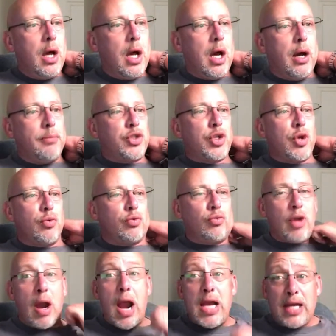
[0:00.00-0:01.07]
Um, so
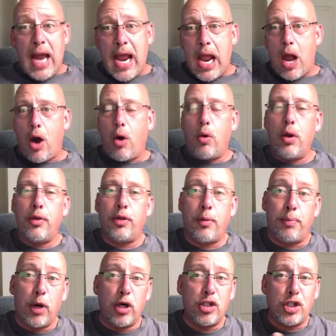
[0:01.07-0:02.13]
right now, the
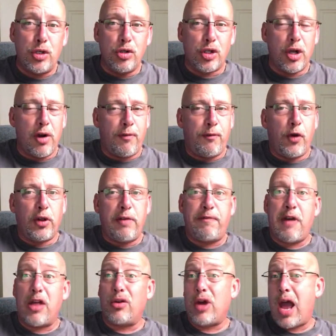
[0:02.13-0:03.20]
birds usually are fully
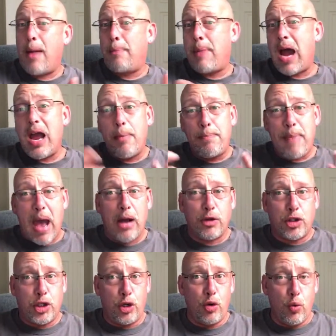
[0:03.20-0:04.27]
feathered out by
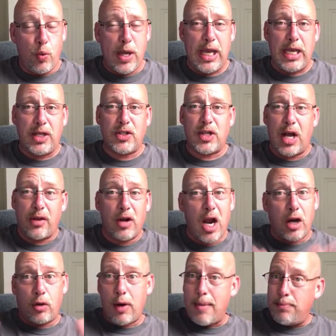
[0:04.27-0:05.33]
about two weeks. Now they're
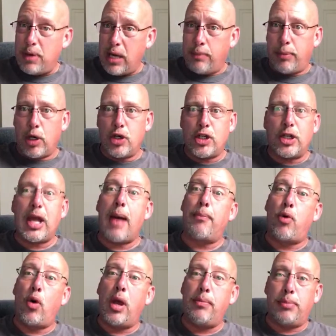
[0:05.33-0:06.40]
not great big birds at that
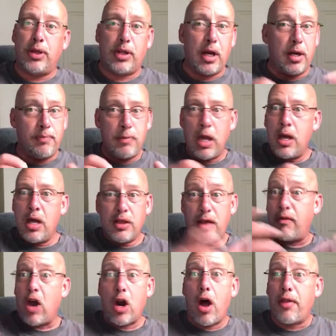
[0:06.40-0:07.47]
point, but they
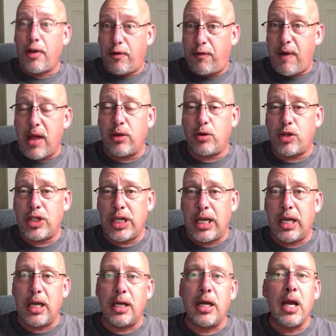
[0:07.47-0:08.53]
they've got all their feathers
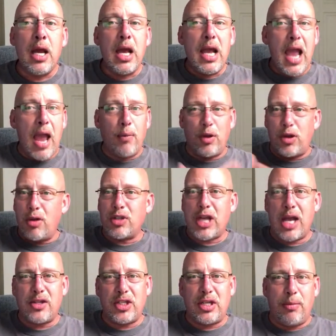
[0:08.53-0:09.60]
in. And with those
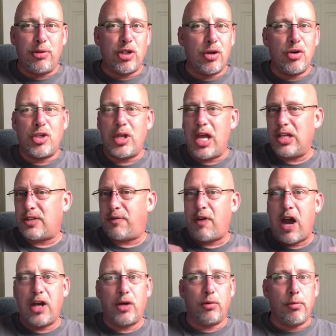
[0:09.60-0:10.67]
kinds of temperatures, it's
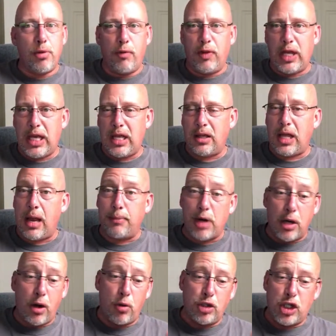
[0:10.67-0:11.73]
fine to remove the heat lamp.
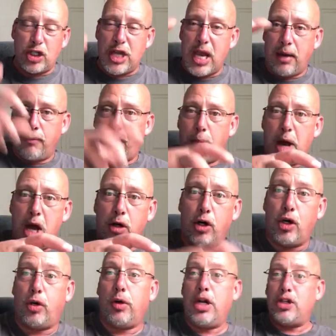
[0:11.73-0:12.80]
Now don't just take them from 100
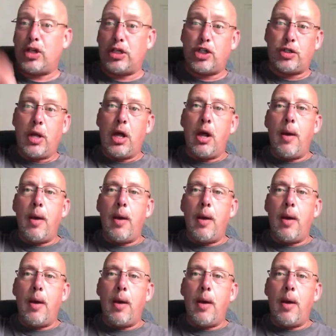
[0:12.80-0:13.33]
degrees and just